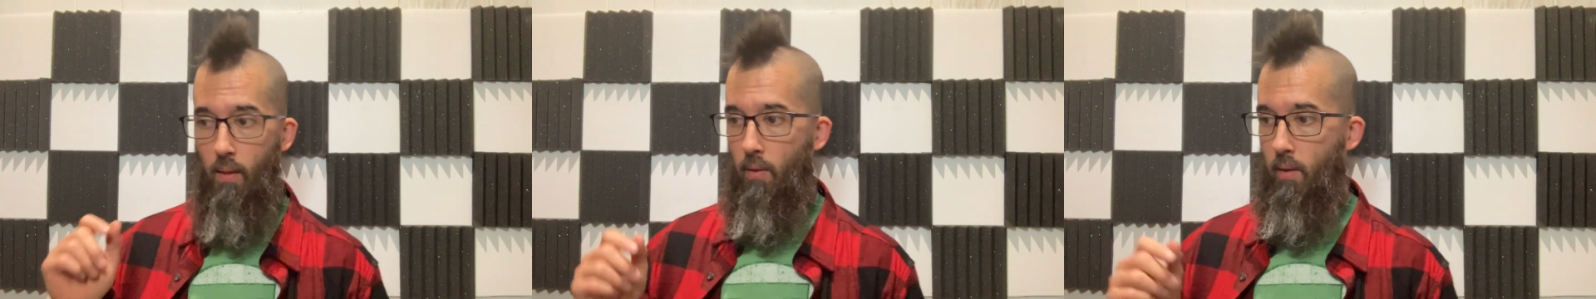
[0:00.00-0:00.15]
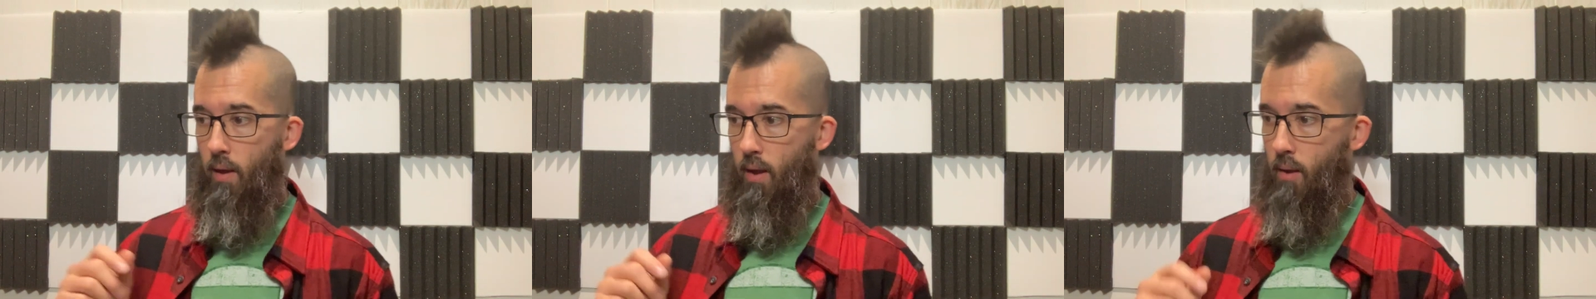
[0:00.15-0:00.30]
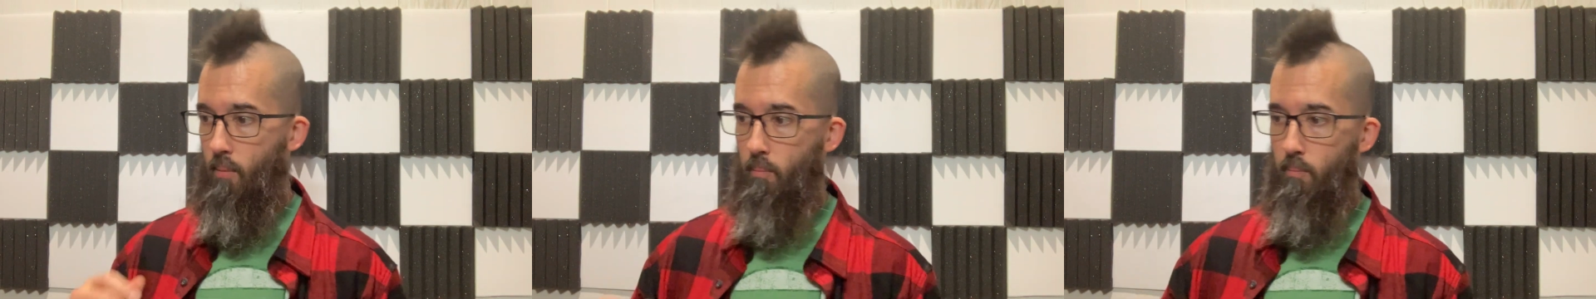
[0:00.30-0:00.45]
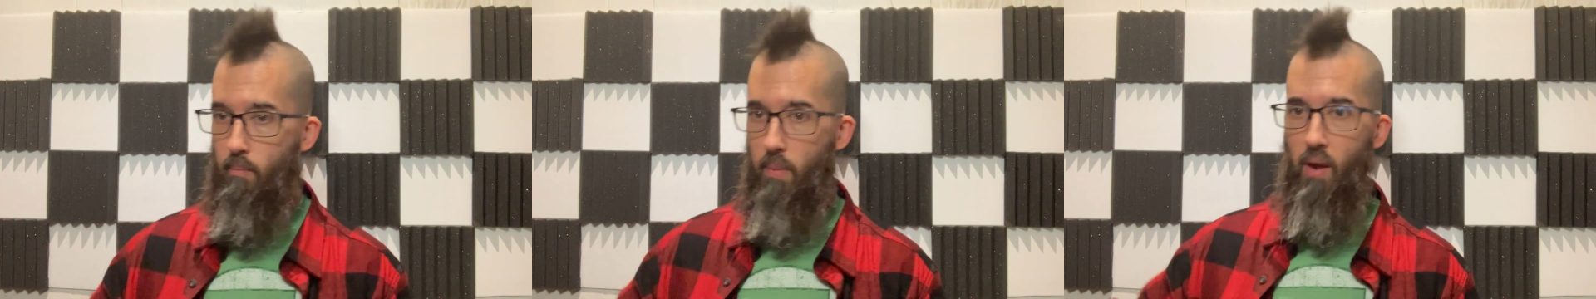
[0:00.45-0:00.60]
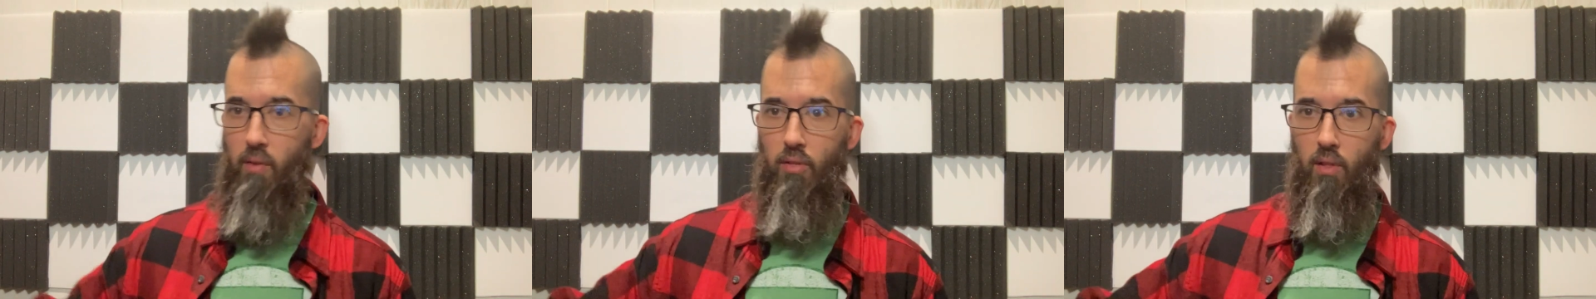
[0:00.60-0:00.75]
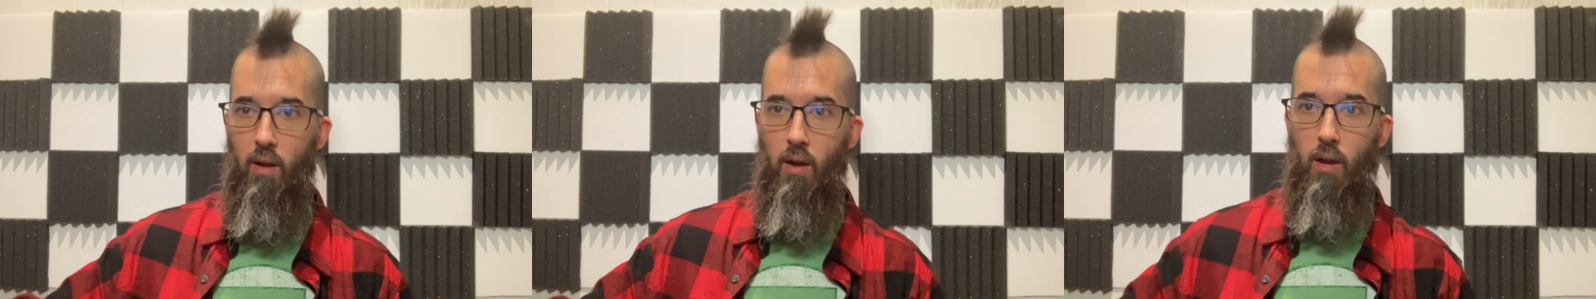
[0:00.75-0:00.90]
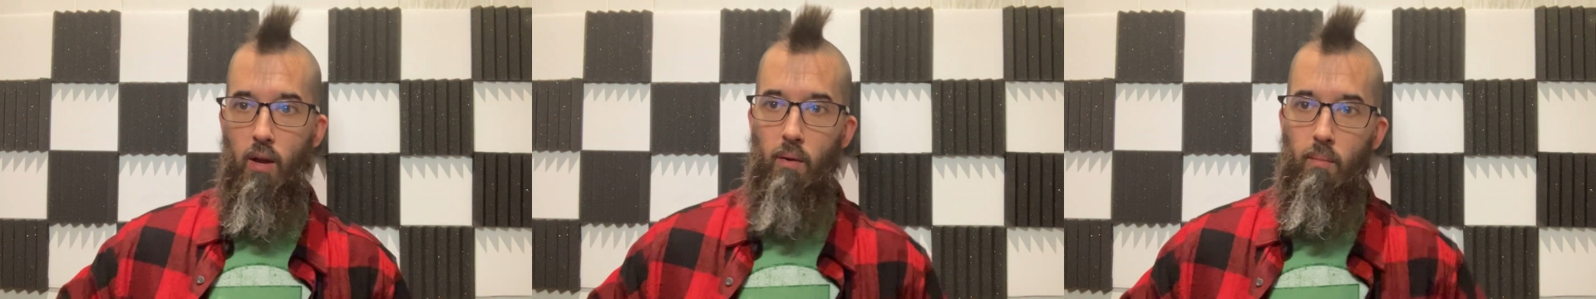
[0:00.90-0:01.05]
in
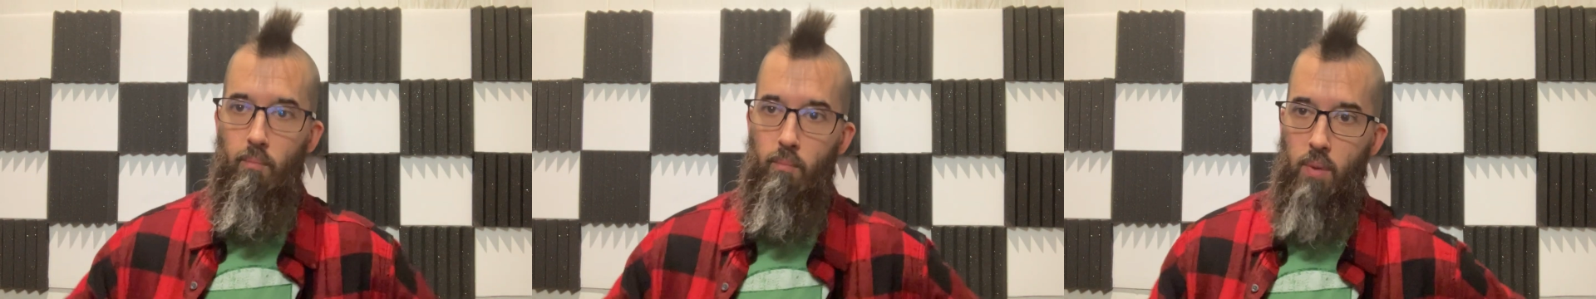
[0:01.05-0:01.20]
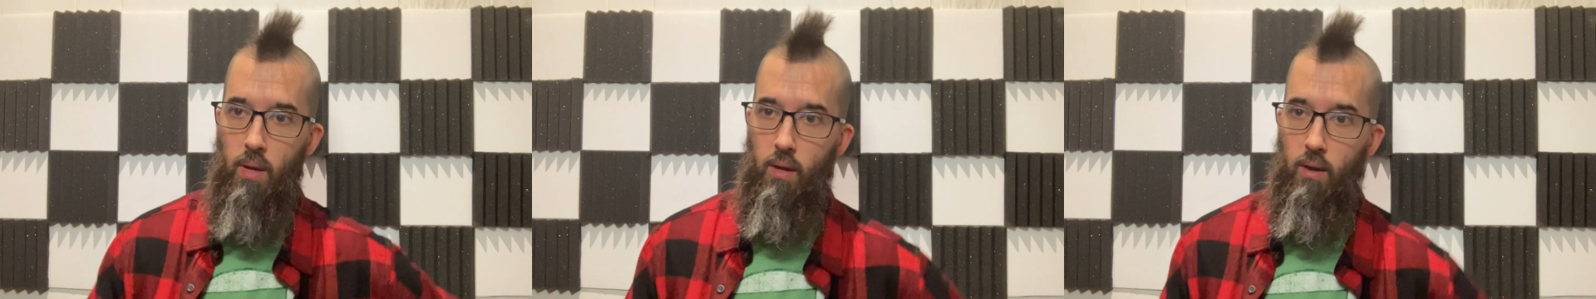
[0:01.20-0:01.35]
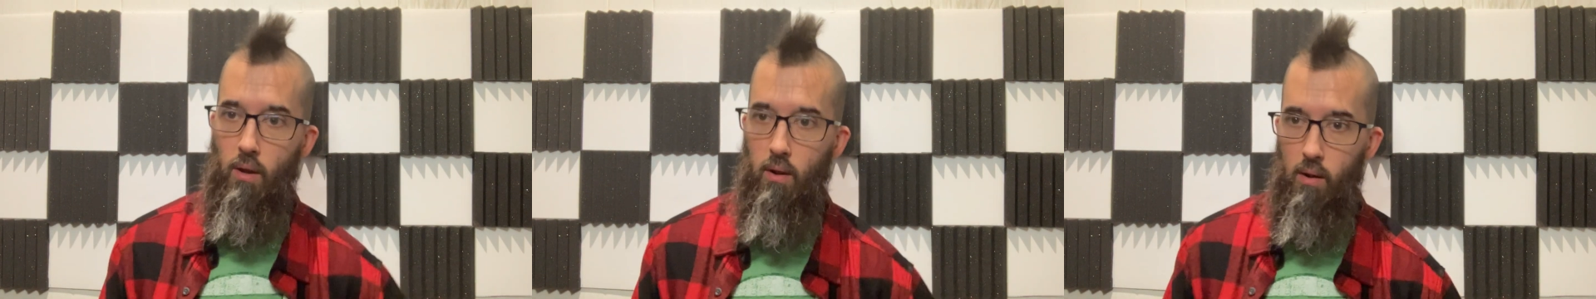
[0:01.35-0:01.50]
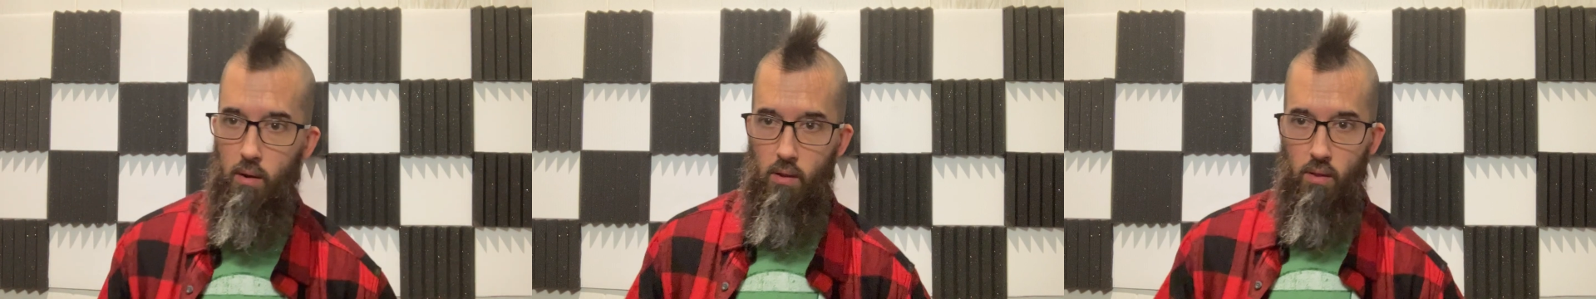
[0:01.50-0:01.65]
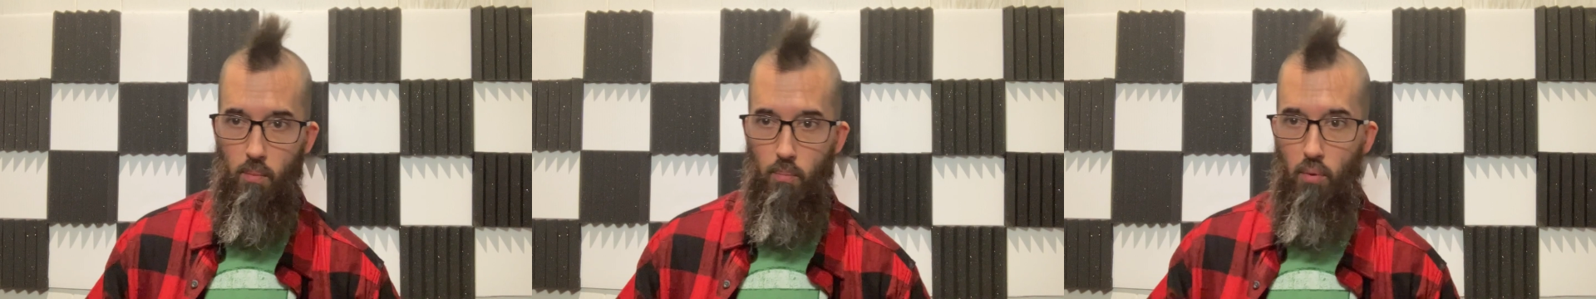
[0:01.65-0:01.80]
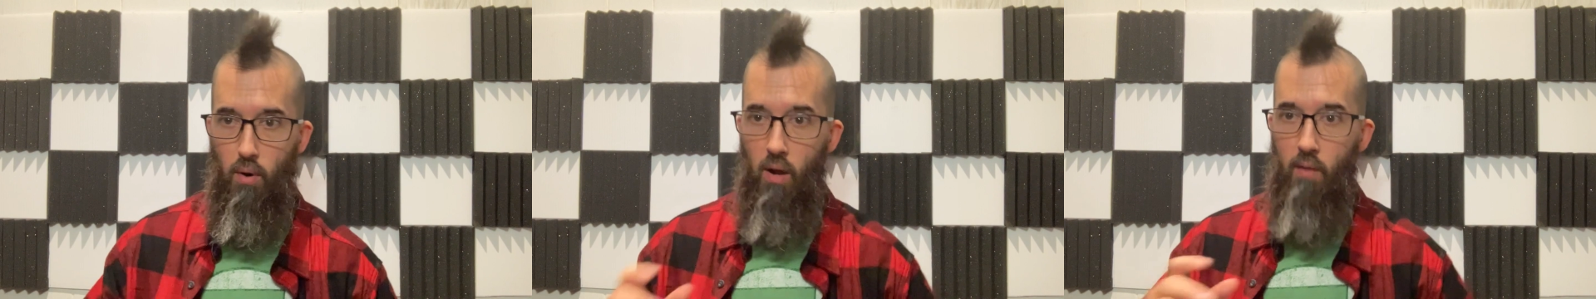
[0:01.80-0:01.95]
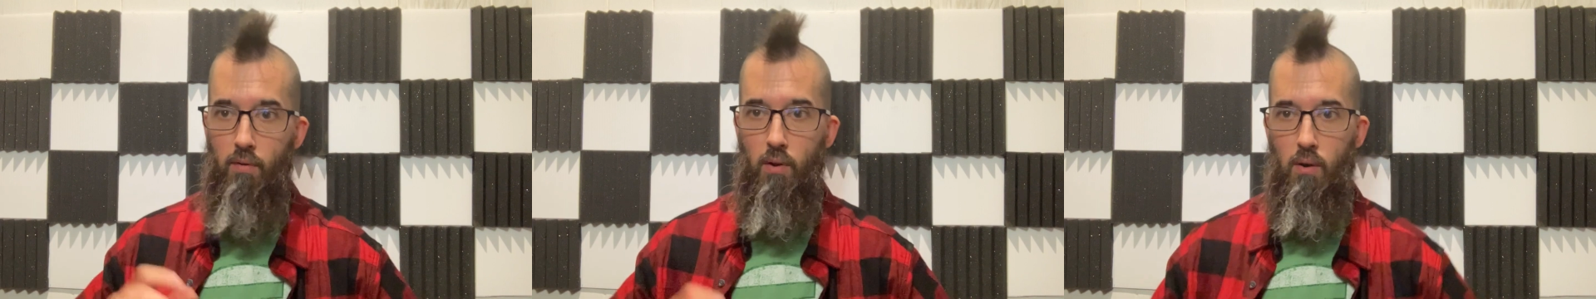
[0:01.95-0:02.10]
Bethlehem, because the
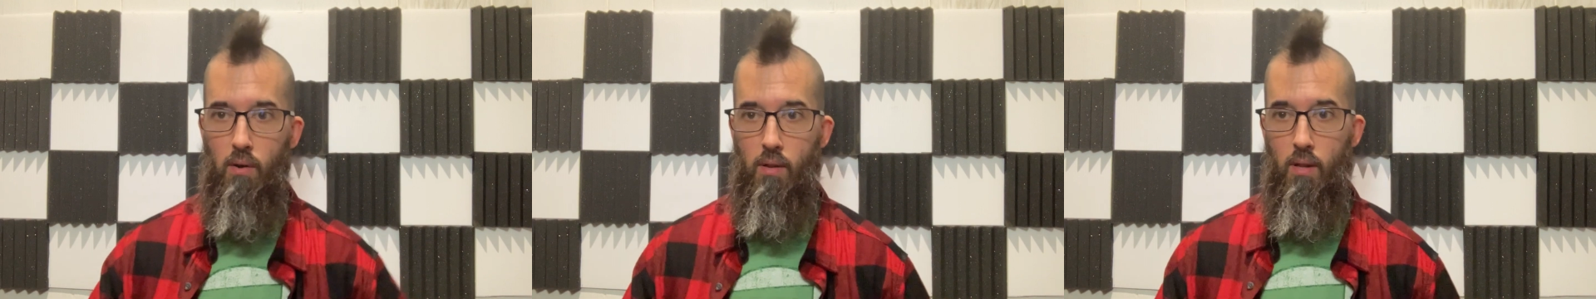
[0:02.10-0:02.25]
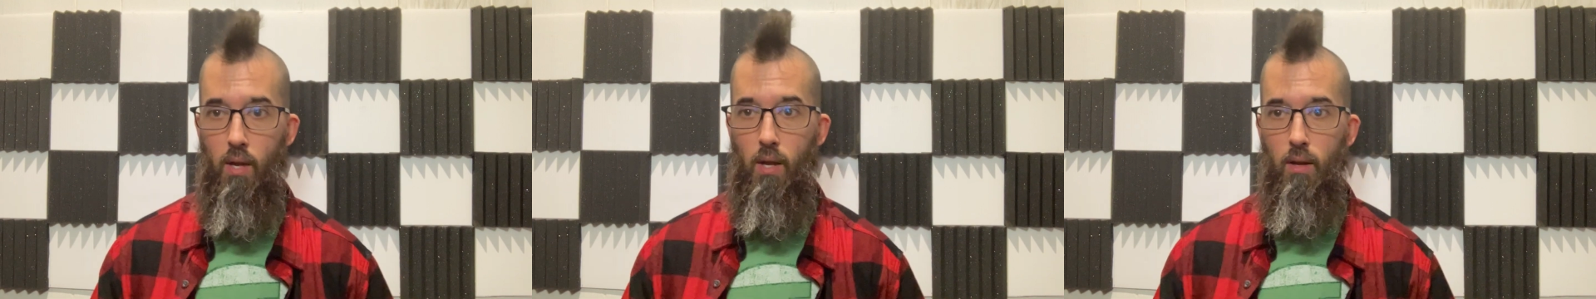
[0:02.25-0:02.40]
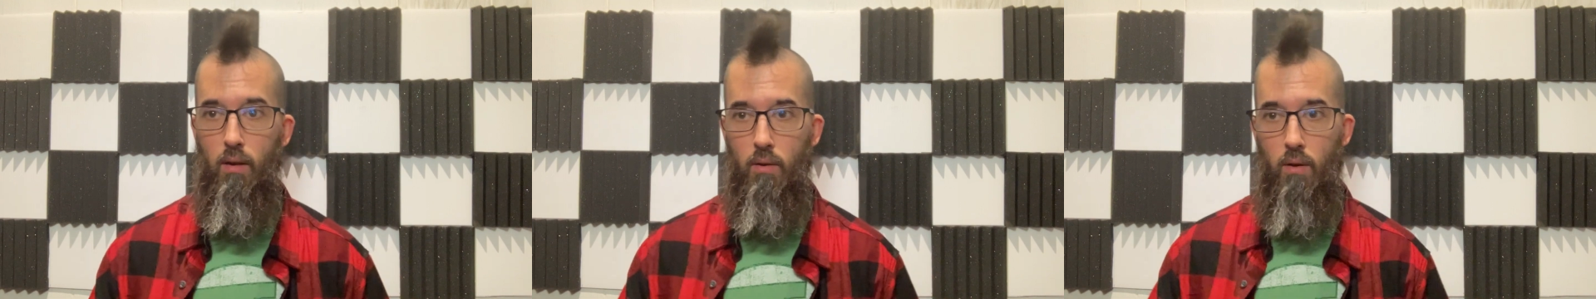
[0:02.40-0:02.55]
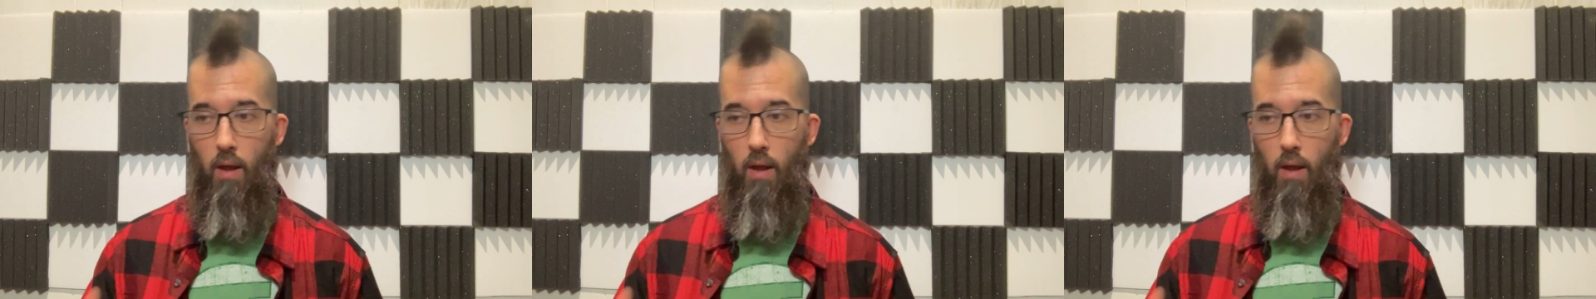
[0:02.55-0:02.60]
prophet said,